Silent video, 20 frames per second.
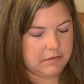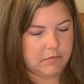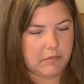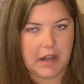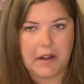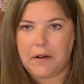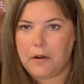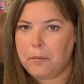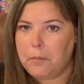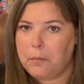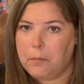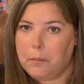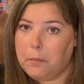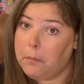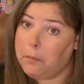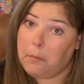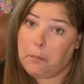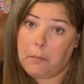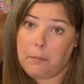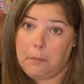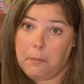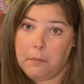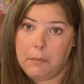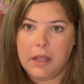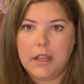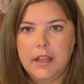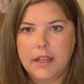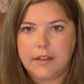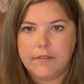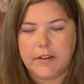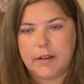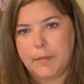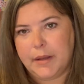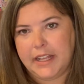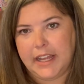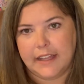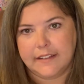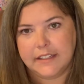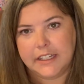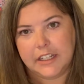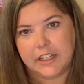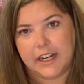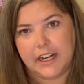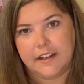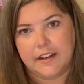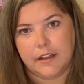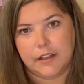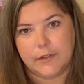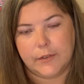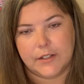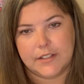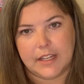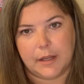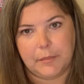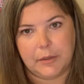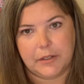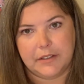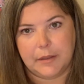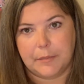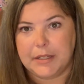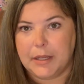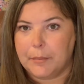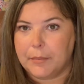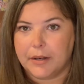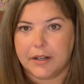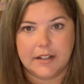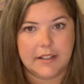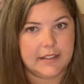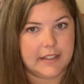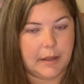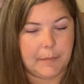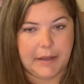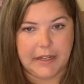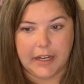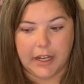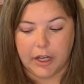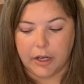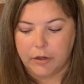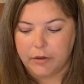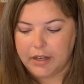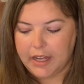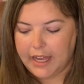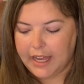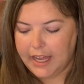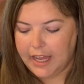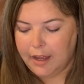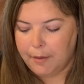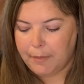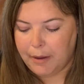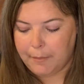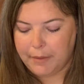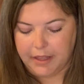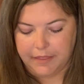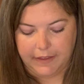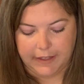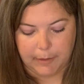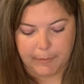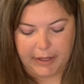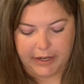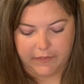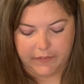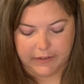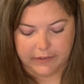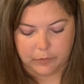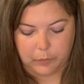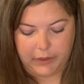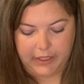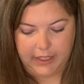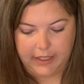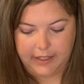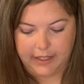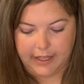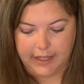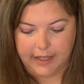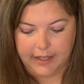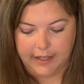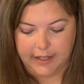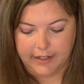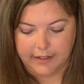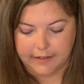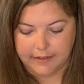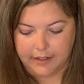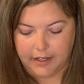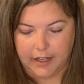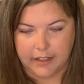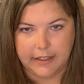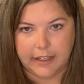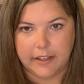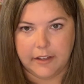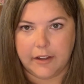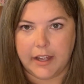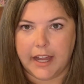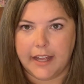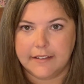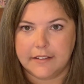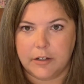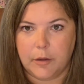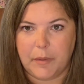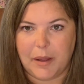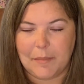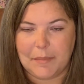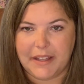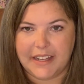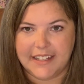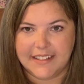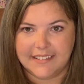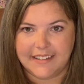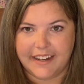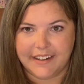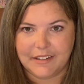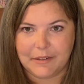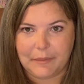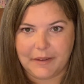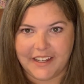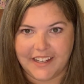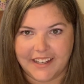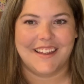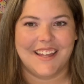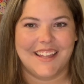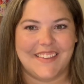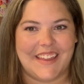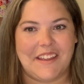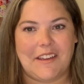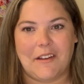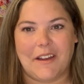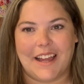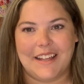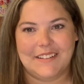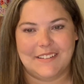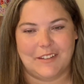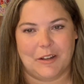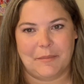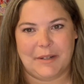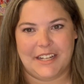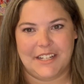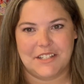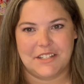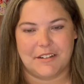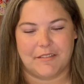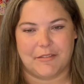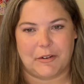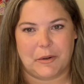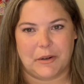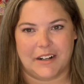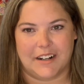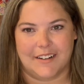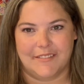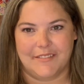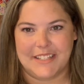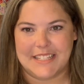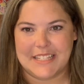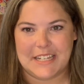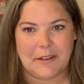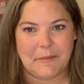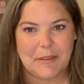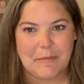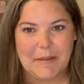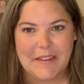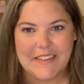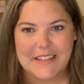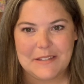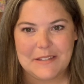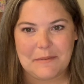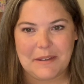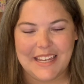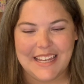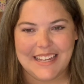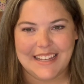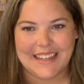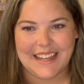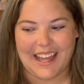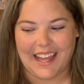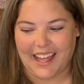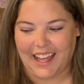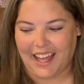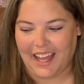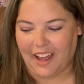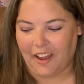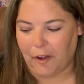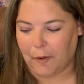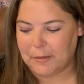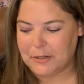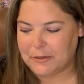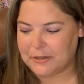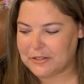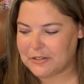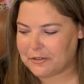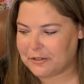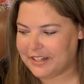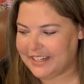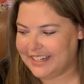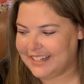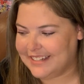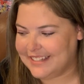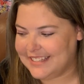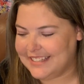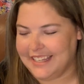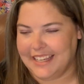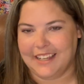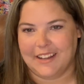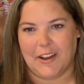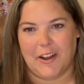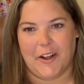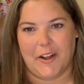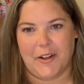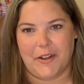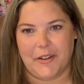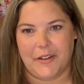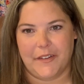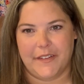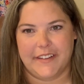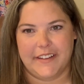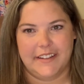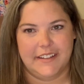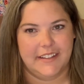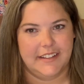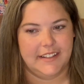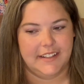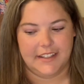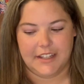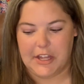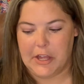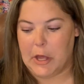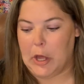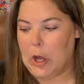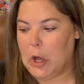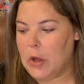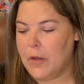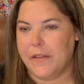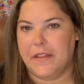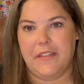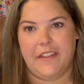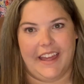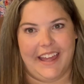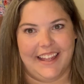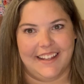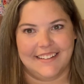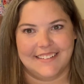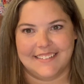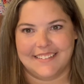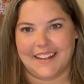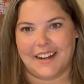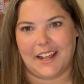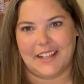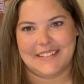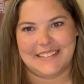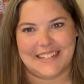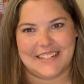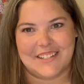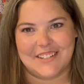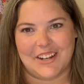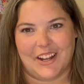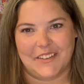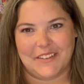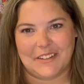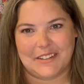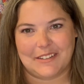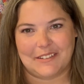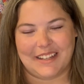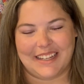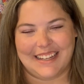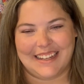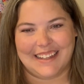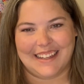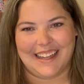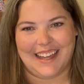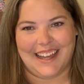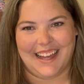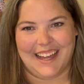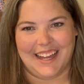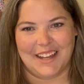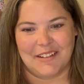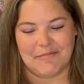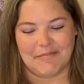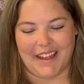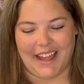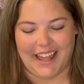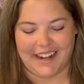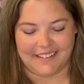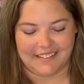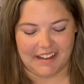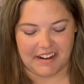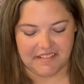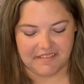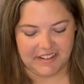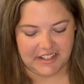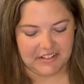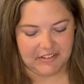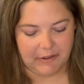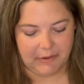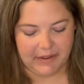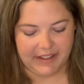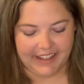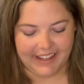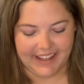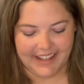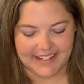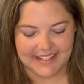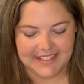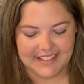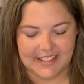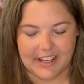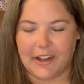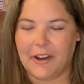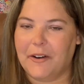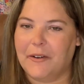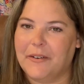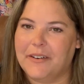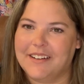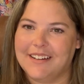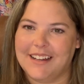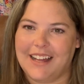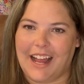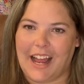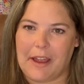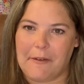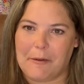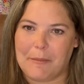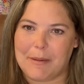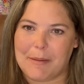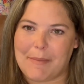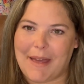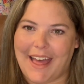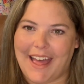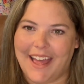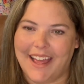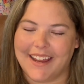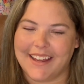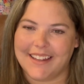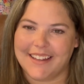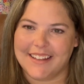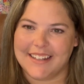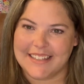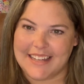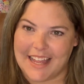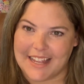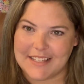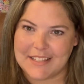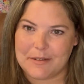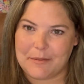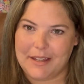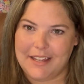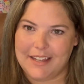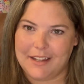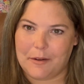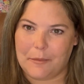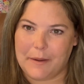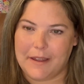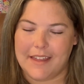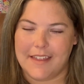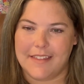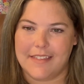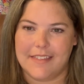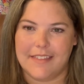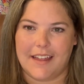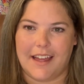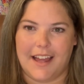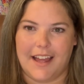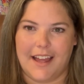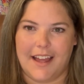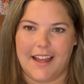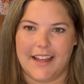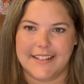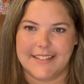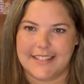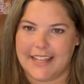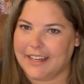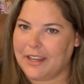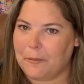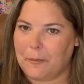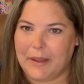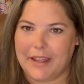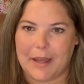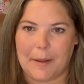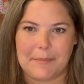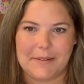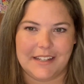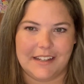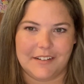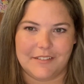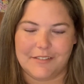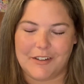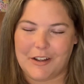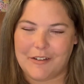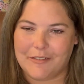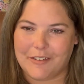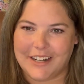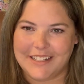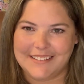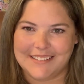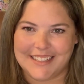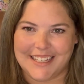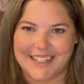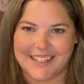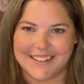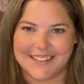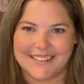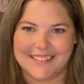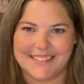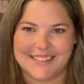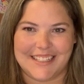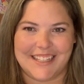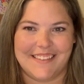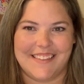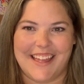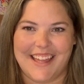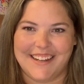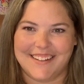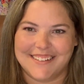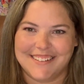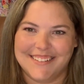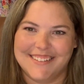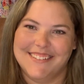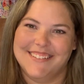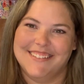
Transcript: I don't know. If anybody has any good ideas for sampler September, let me know. I'm going to think about it this week, and I'll let you guys know my plans next week. Thank you guys so much for visiting with me week. I hope you enjoyed seeing all the things that I stitched on this week. I had a lot of fun doing it, so I will be back next week with a second week update of Fall Frenzy. See you then.